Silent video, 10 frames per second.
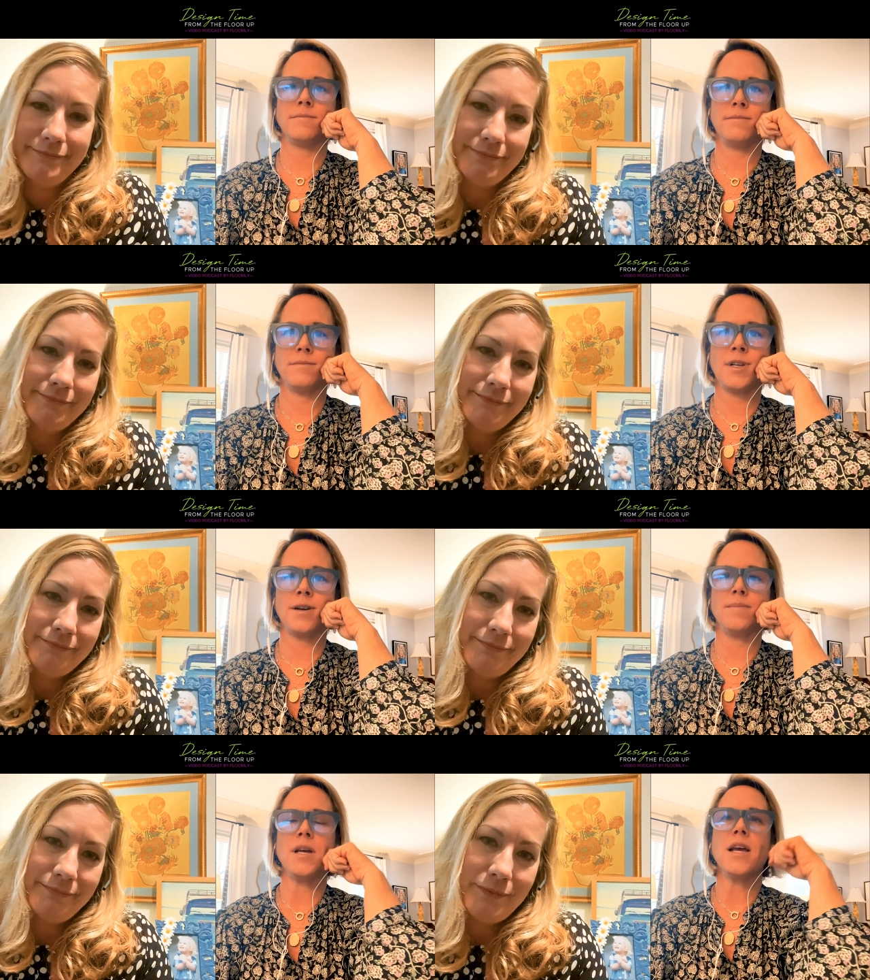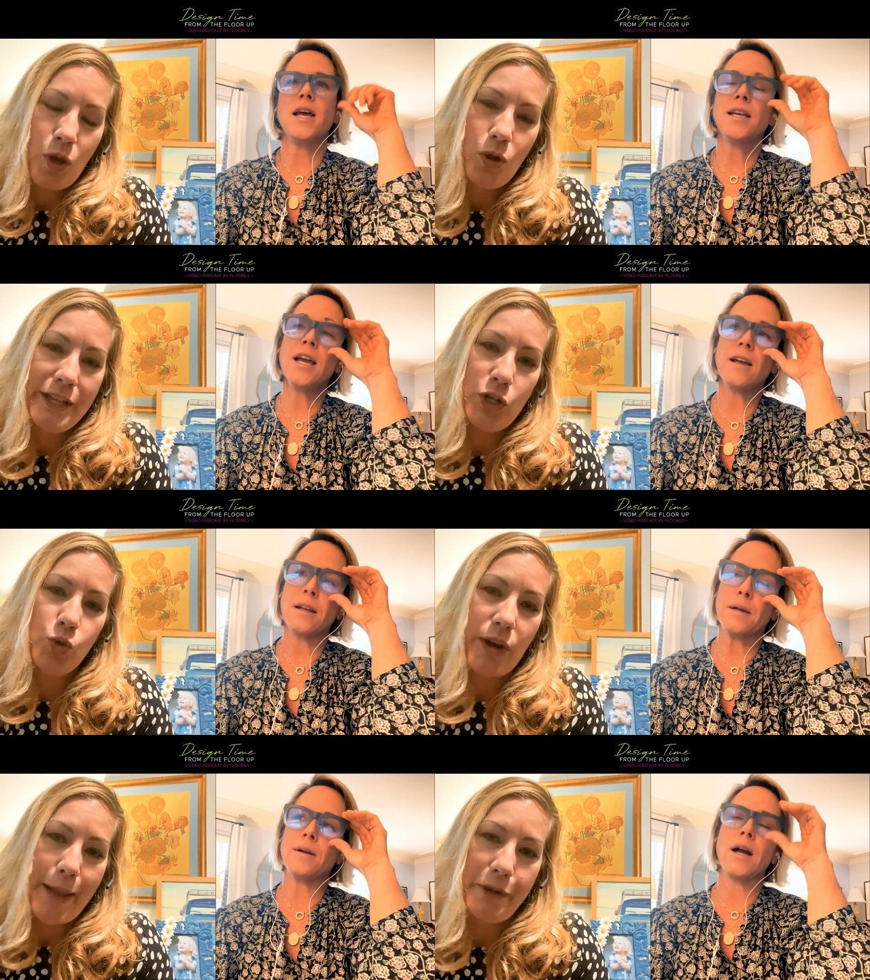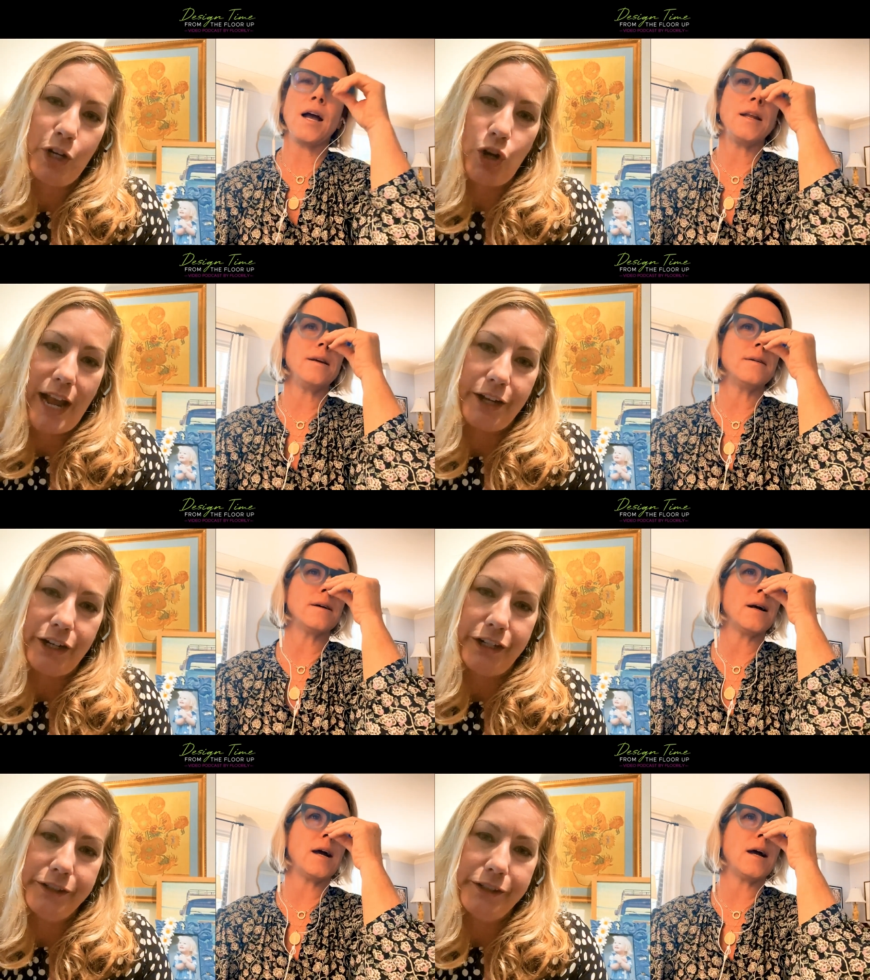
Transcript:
Speaker 1: Yep. Yeah. Holy crap on a cracker.